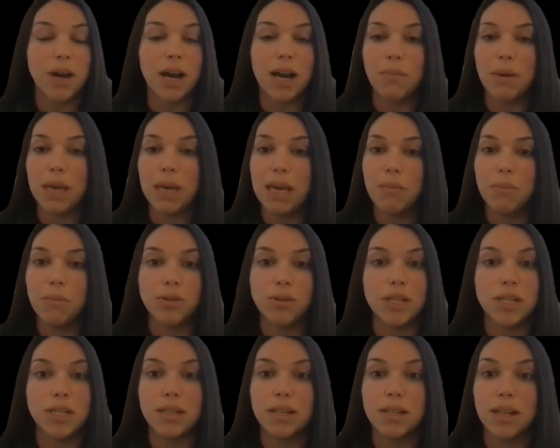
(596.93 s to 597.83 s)
I'm able
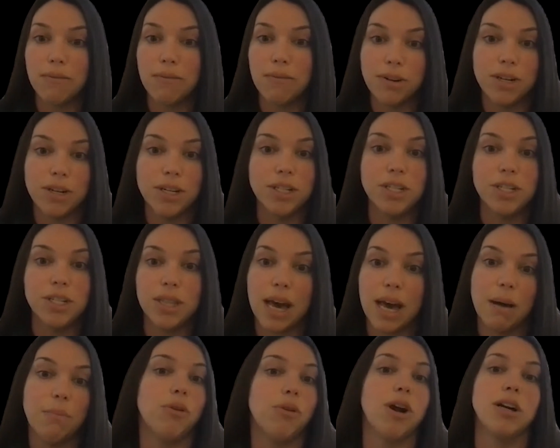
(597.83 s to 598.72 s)
to leverage
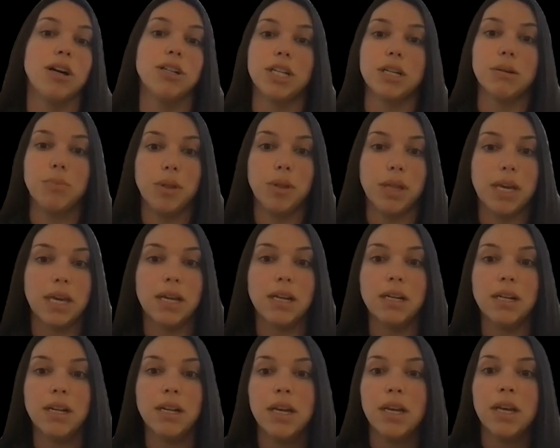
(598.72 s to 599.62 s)
that project
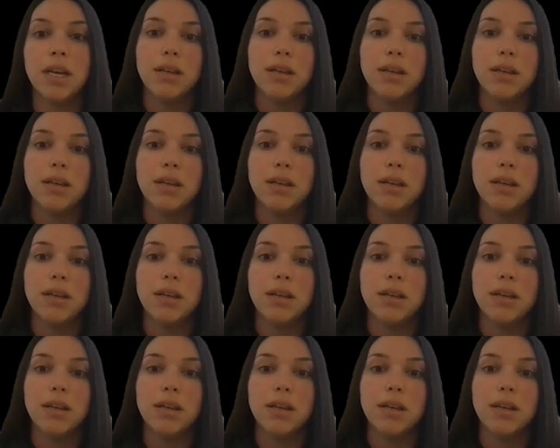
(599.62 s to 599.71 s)
plan.